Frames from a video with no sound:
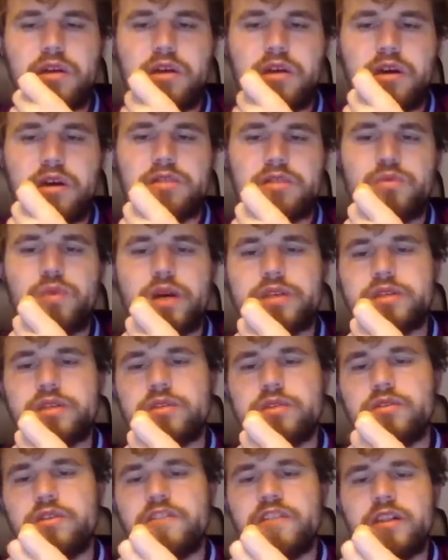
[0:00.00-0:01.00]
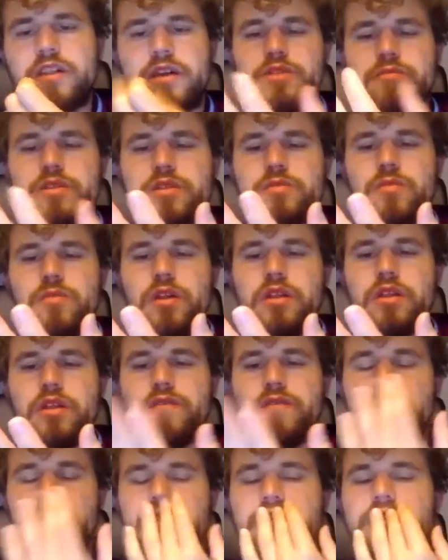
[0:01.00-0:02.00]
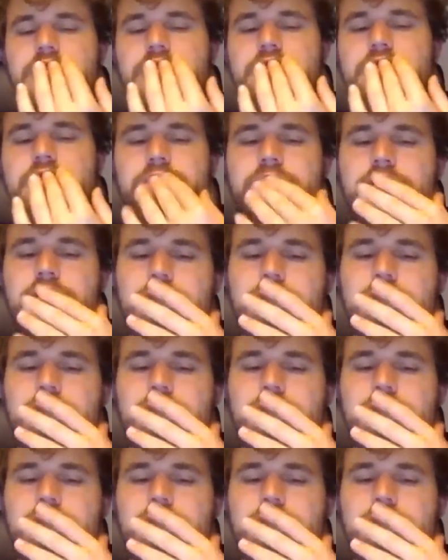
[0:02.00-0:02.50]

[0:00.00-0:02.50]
Otherwise, I could have claimed a small advantage.